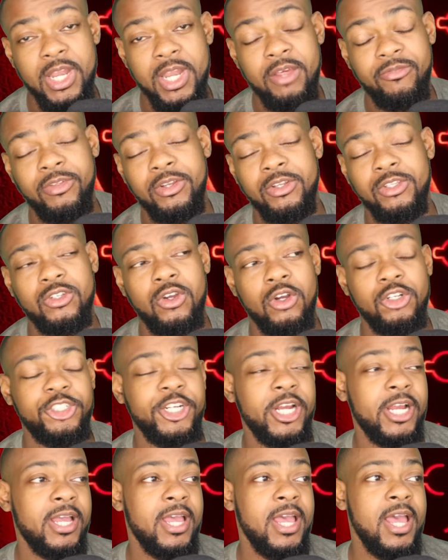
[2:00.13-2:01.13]
got 1 year left on
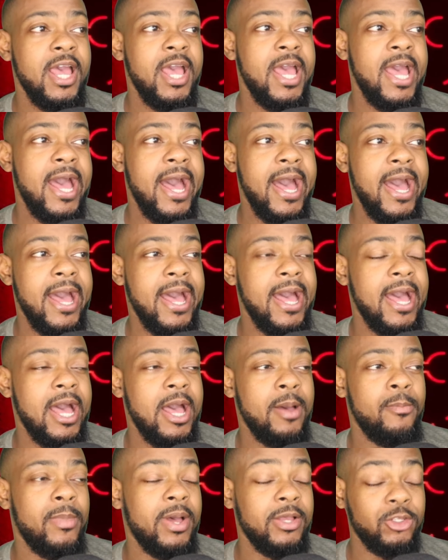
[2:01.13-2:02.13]
his contract.
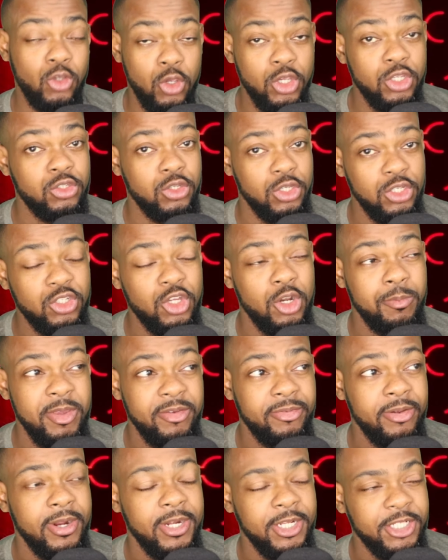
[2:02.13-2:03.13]
So
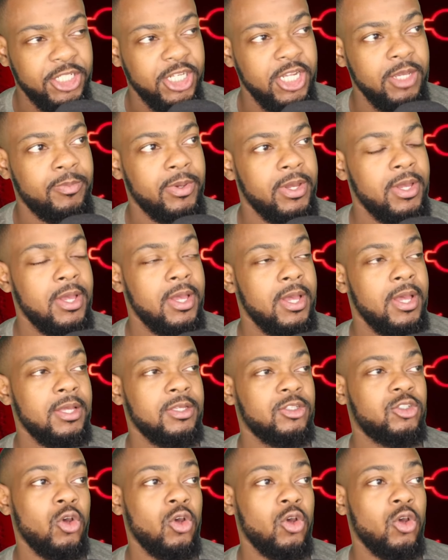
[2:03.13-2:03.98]
he's going to be fairly cheap.